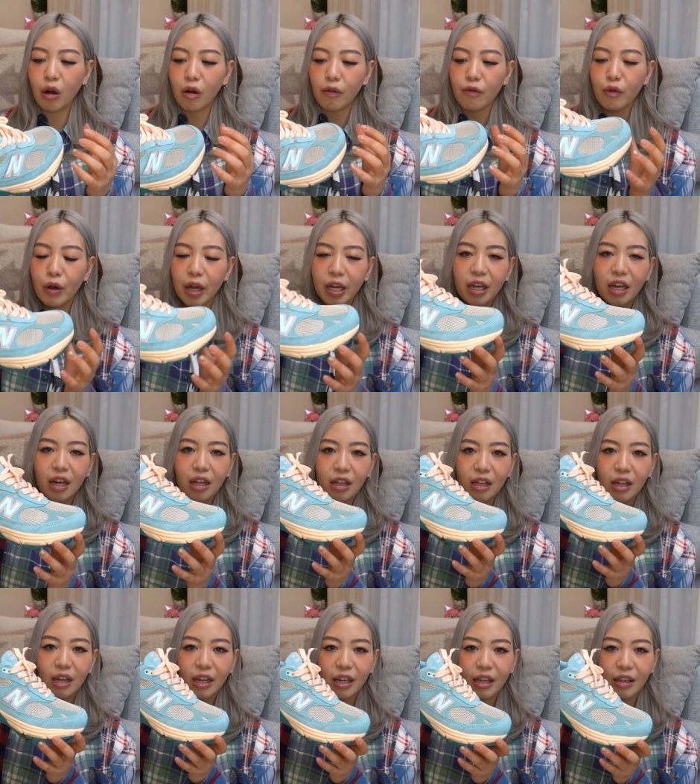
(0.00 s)
off-white
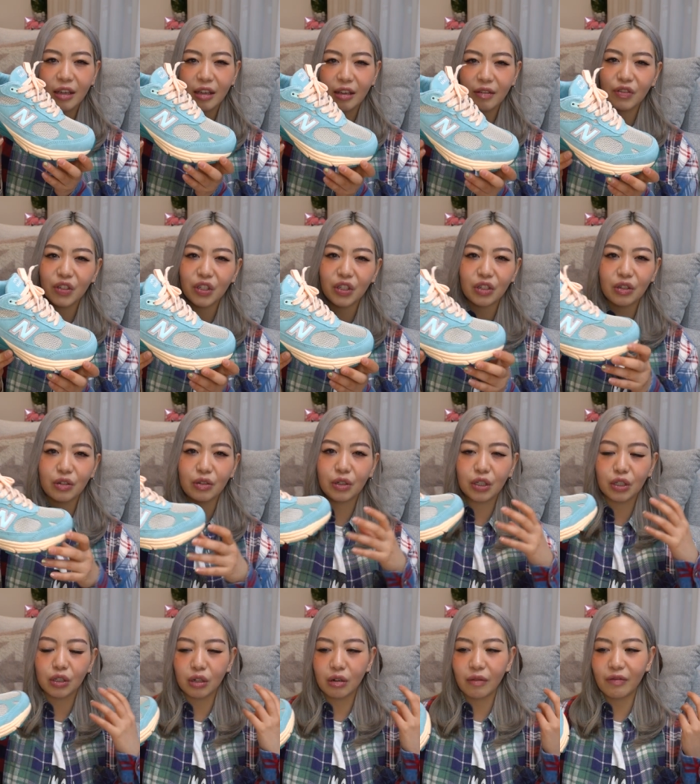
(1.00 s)
color it gives you
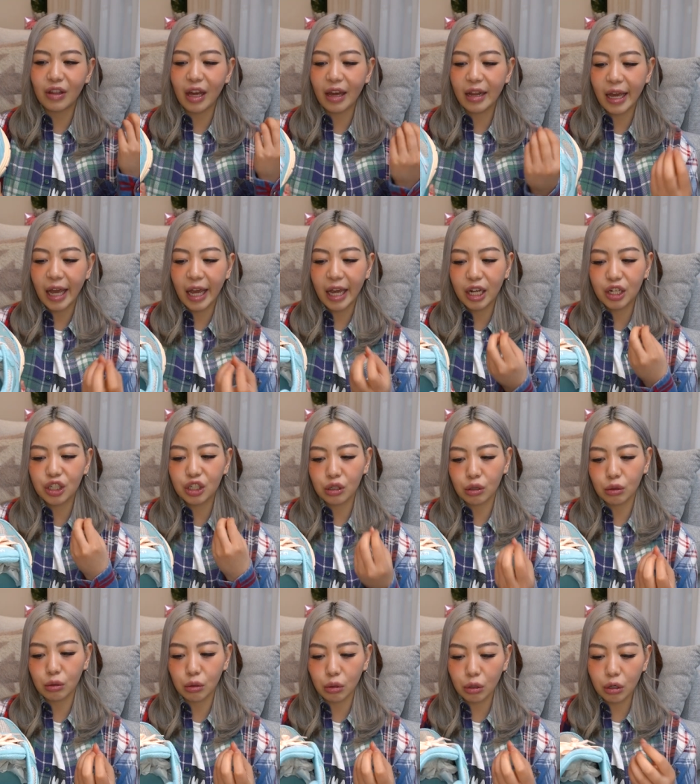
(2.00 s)
sort of that
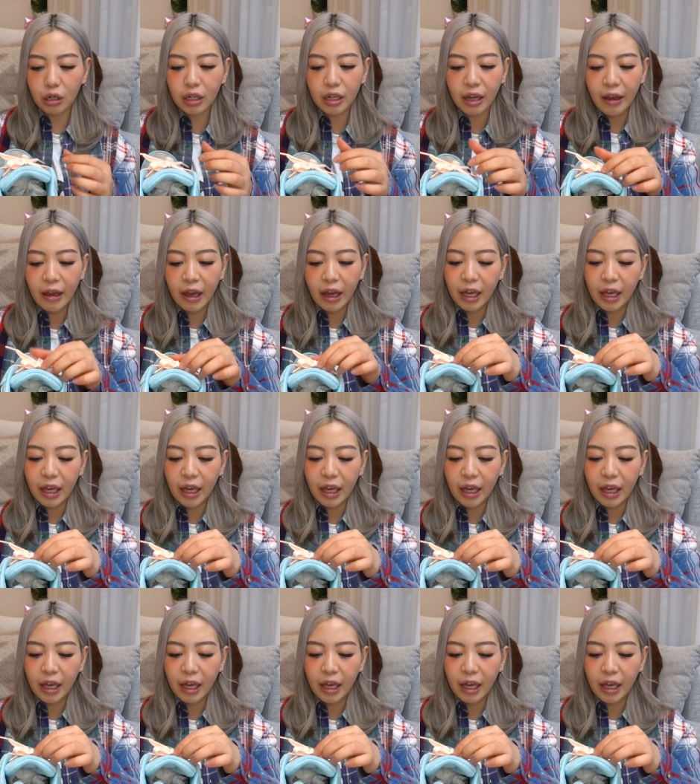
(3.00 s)
aged look